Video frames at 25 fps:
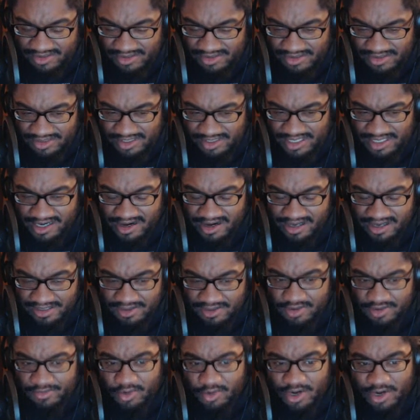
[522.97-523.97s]
they're a
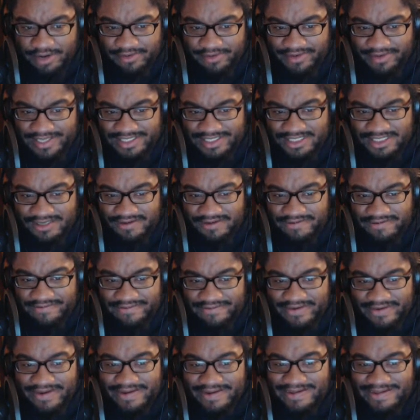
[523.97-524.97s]
little more
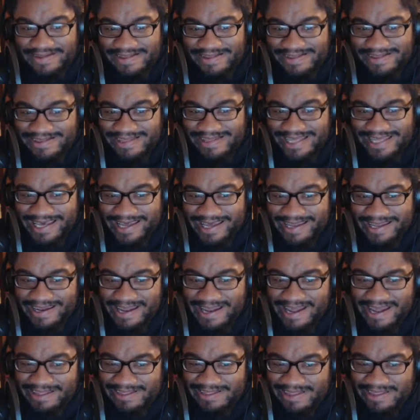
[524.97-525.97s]
aggressive
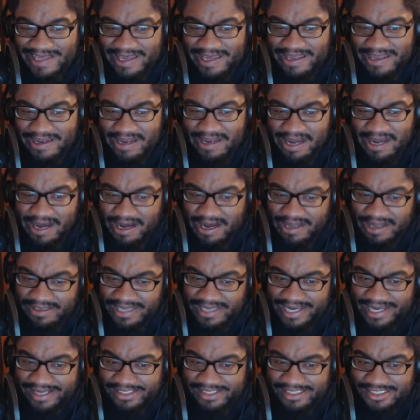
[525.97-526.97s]
than
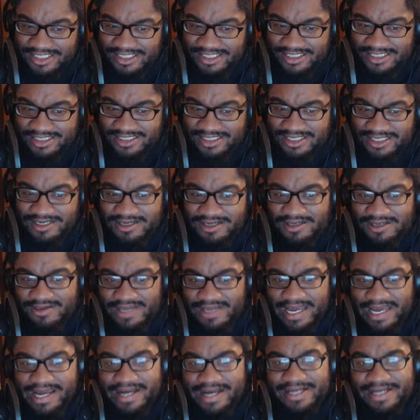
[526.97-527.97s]
Leia's is.
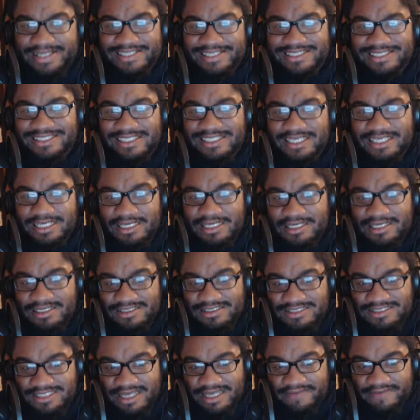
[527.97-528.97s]
Leia is
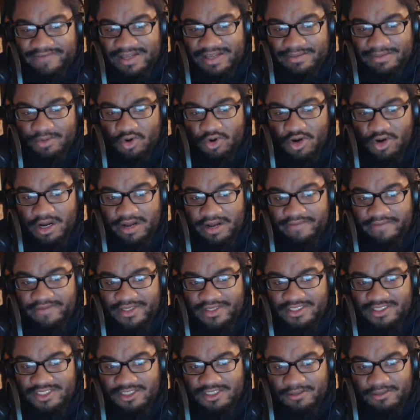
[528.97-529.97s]
definitely more of a
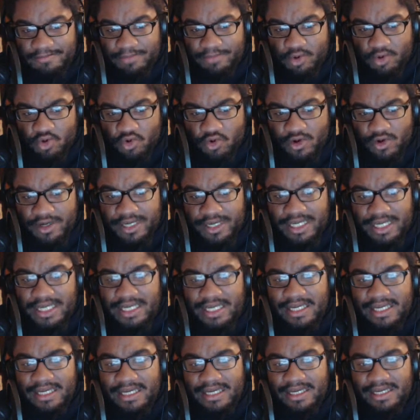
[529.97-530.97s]

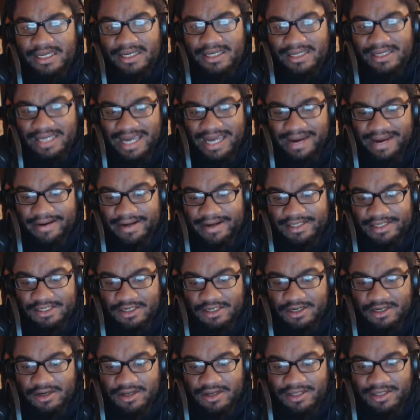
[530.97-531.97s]
supporting
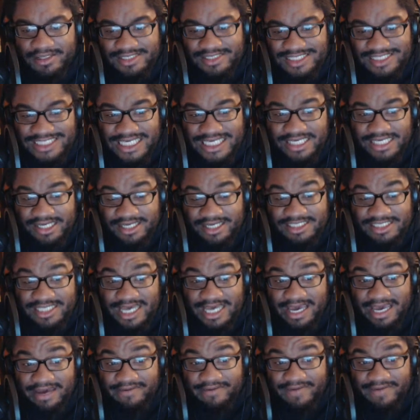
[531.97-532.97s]
character. She does
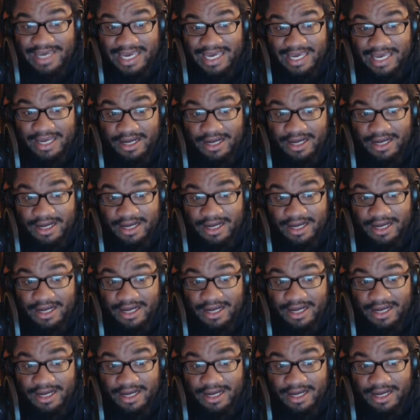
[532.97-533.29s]
have a